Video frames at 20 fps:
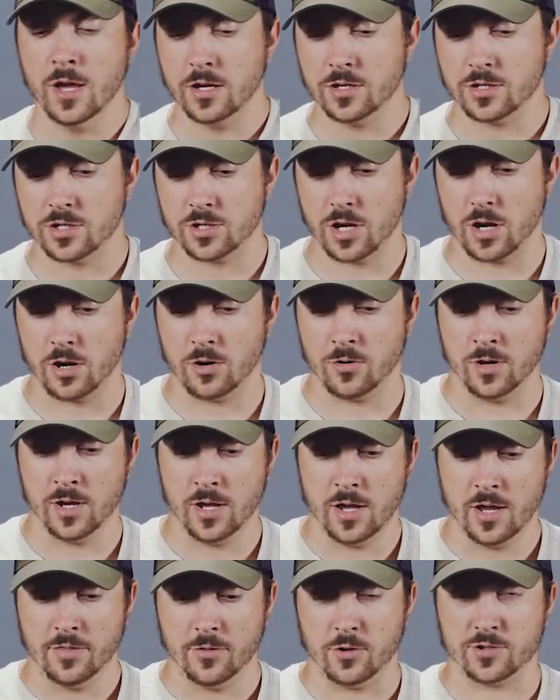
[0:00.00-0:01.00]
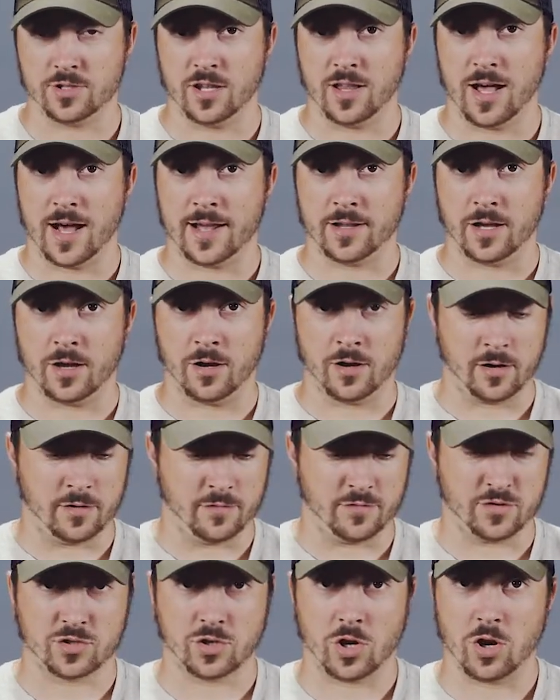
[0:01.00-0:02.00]
So there's a lot
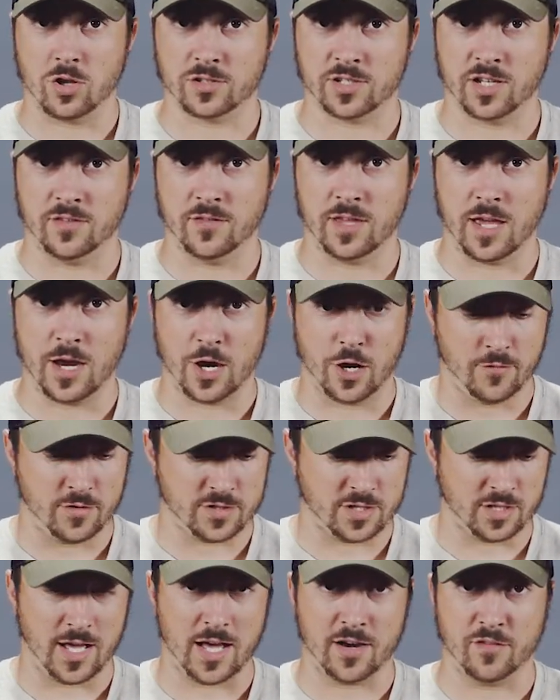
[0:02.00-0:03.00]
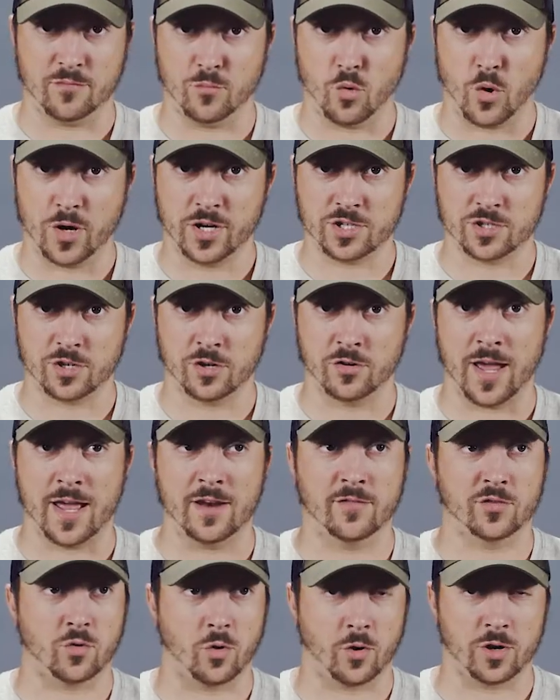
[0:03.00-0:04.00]
of salt in the air, there's a lot of moisture,
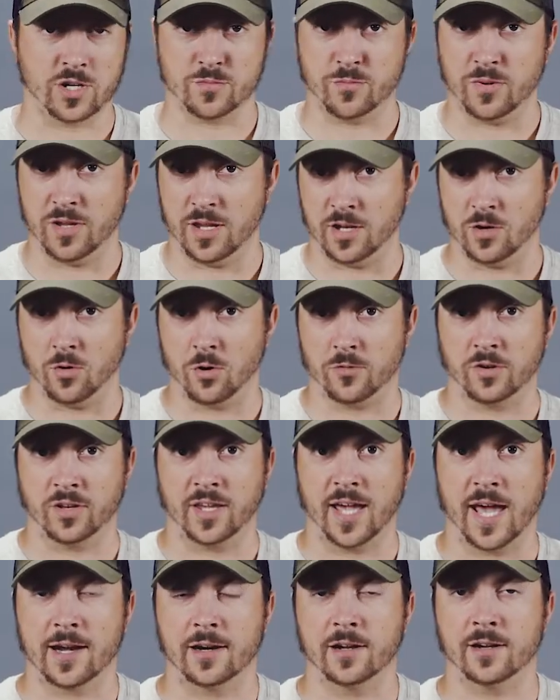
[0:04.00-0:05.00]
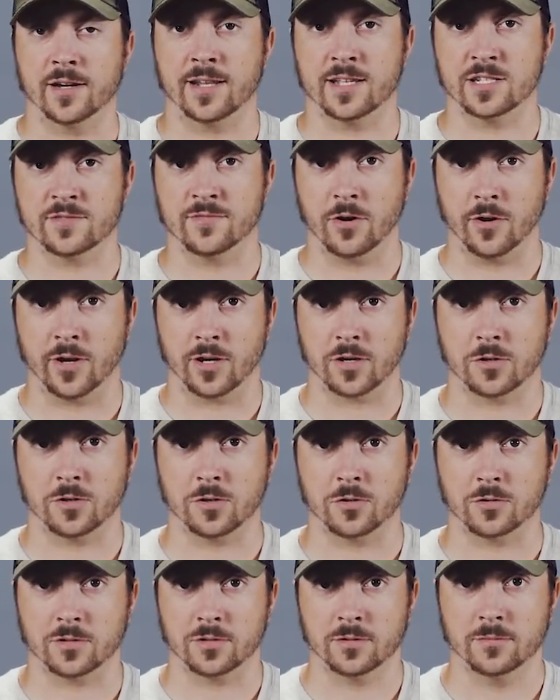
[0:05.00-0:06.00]
and of course, being northern Canada, it is very
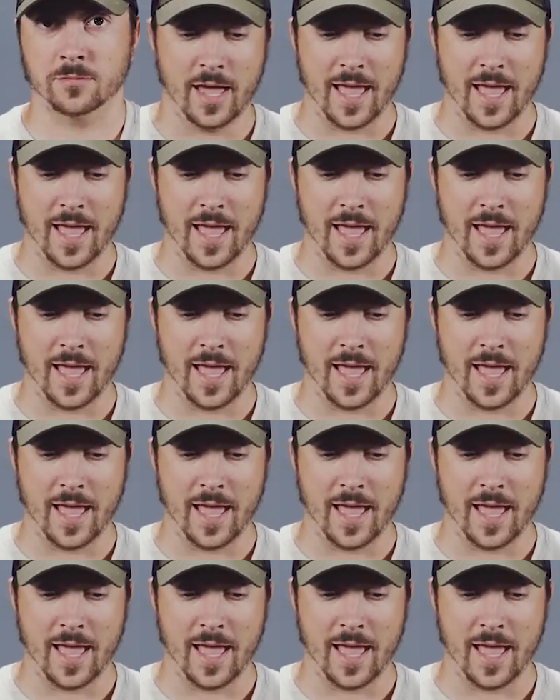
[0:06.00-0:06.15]
cold.